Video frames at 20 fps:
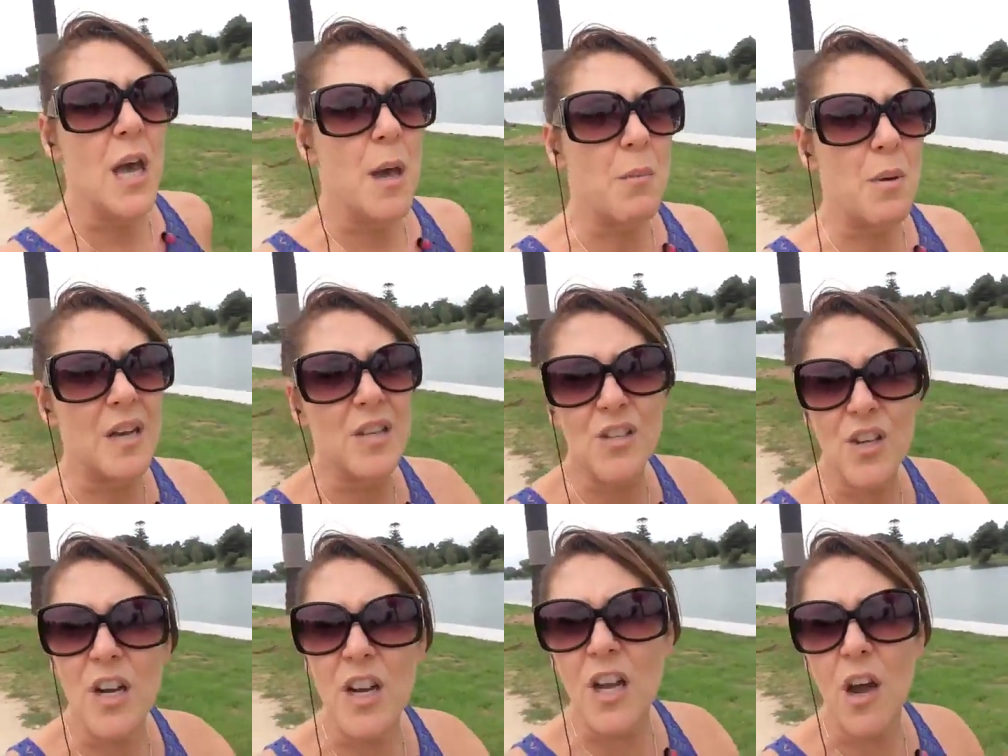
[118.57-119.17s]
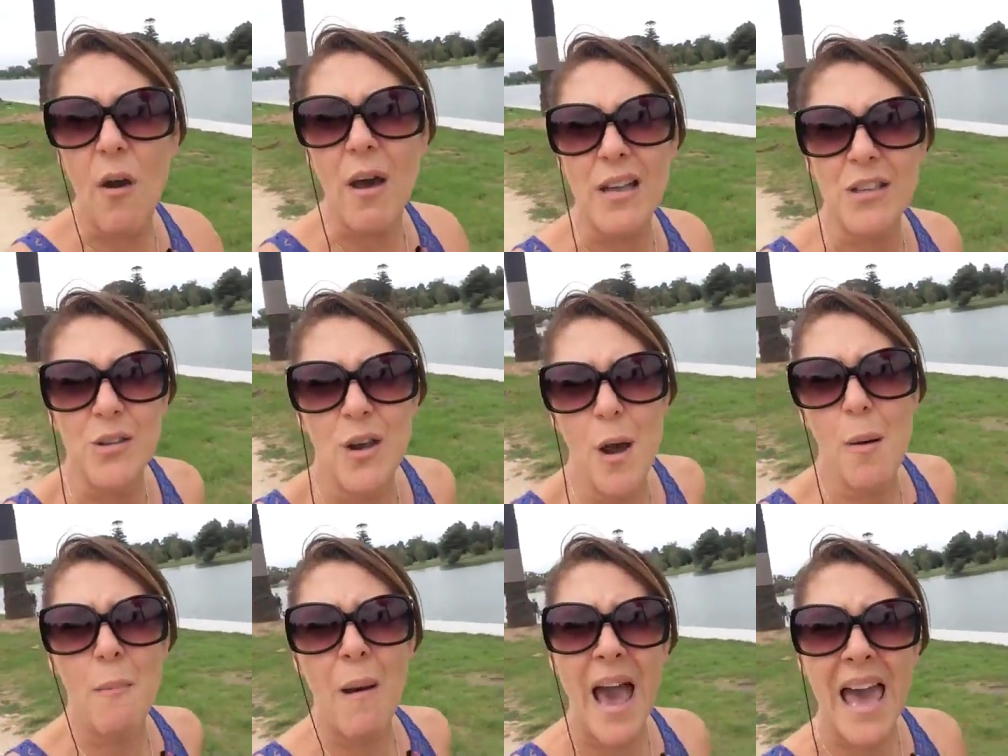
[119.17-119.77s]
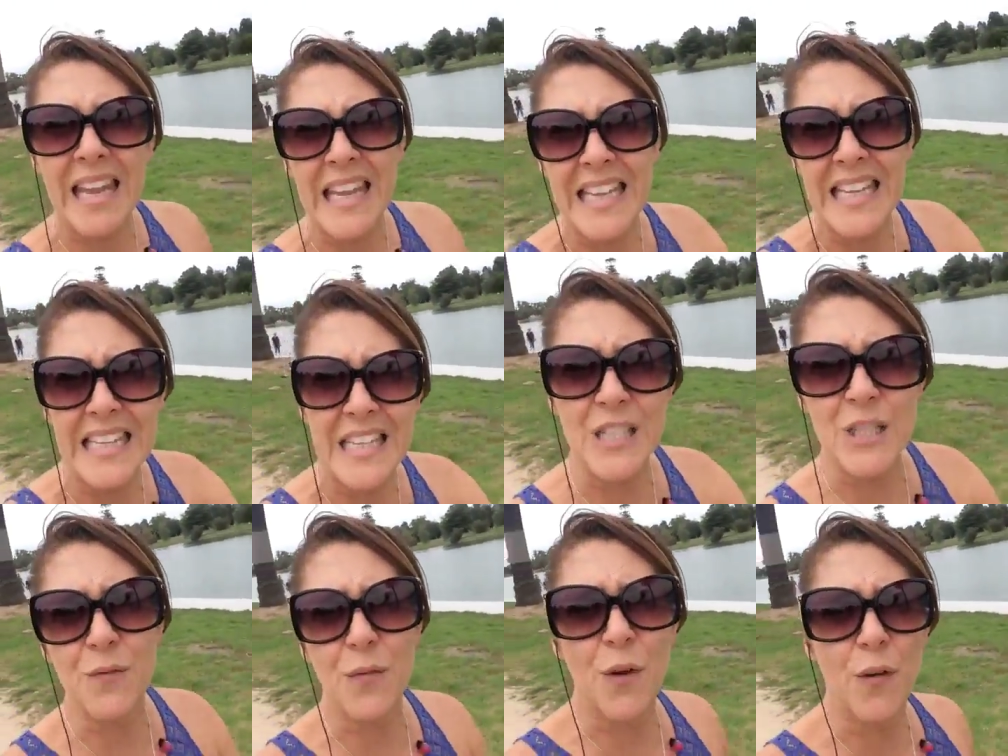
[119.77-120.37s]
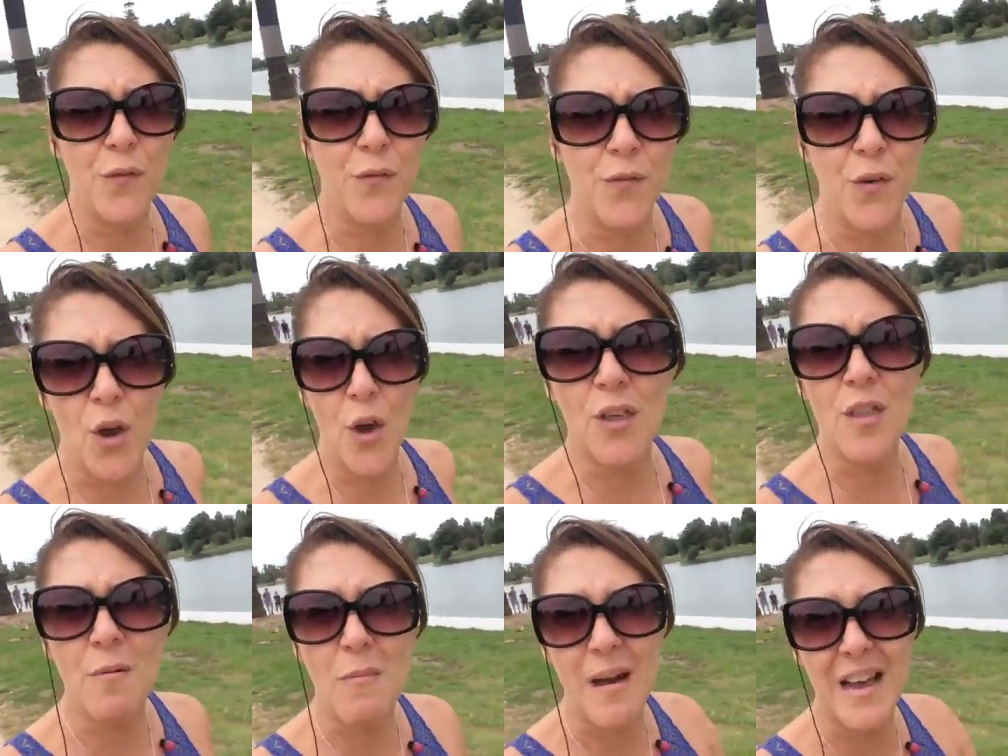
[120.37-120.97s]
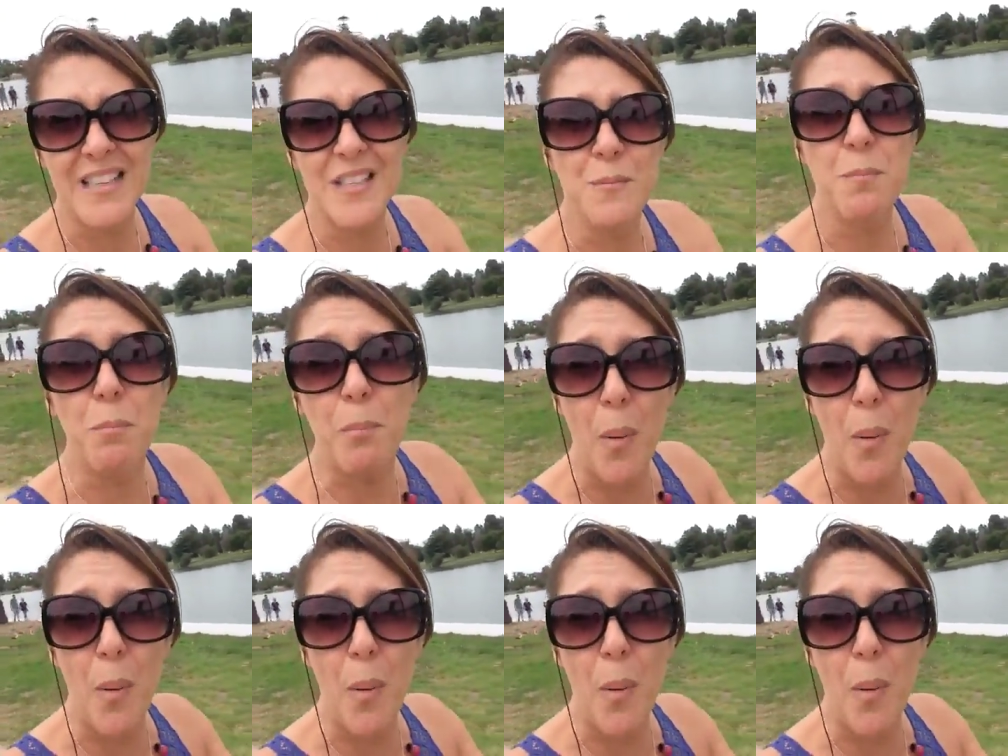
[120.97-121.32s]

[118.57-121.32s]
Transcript: but it's going to go out to our mailing list for further months.